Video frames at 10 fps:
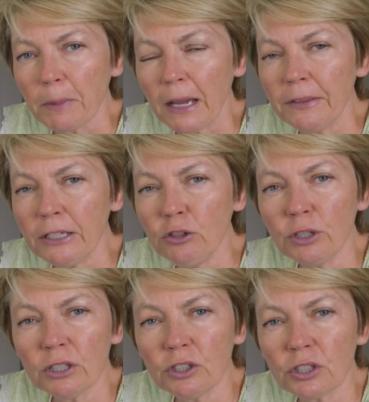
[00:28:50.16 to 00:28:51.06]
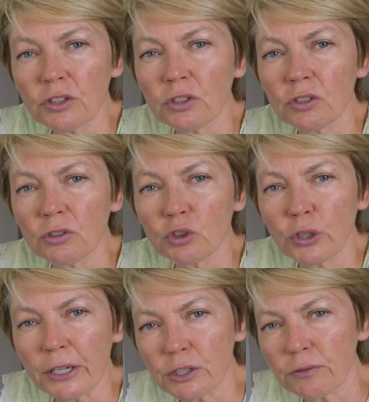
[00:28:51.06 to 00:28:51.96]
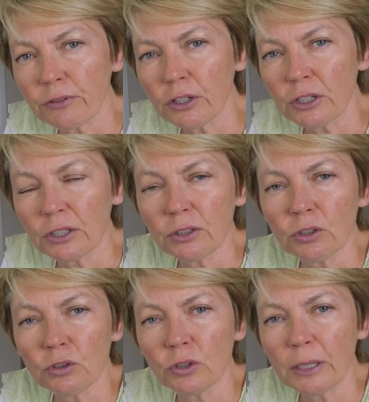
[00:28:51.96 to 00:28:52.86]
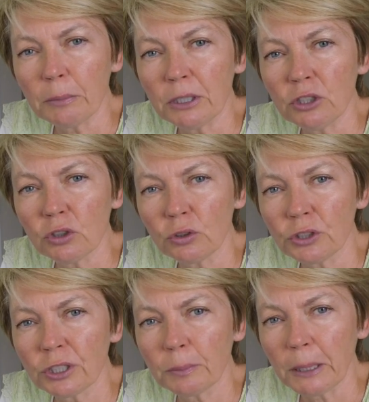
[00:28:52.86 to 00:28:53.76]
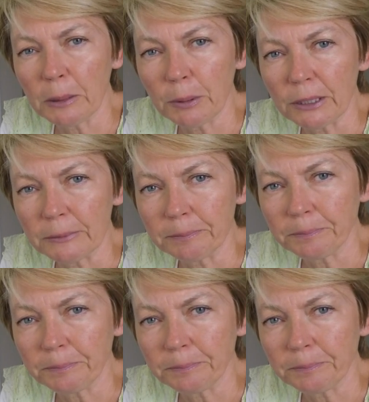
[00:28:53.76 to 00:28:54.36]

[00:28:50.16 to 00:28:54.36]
And then you can just transfer your image onto the paper.